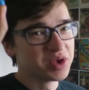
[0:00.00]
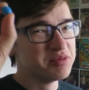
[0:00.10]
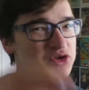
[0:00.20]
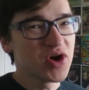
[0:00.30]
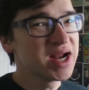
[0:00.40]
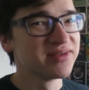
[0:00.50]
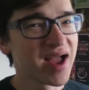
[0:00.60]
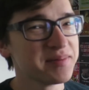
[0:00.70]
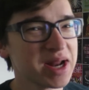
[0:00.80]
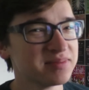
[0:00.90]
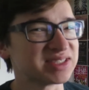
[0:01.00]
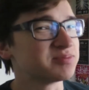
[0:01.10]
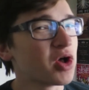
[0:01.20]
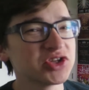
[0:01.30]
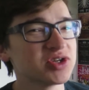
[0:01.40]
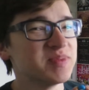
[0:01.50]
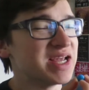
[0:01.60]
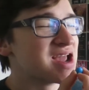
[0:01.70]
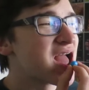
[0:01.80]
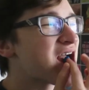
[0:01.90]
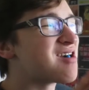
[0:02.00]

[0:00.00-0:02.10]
It'd be great if M&M sponsored me.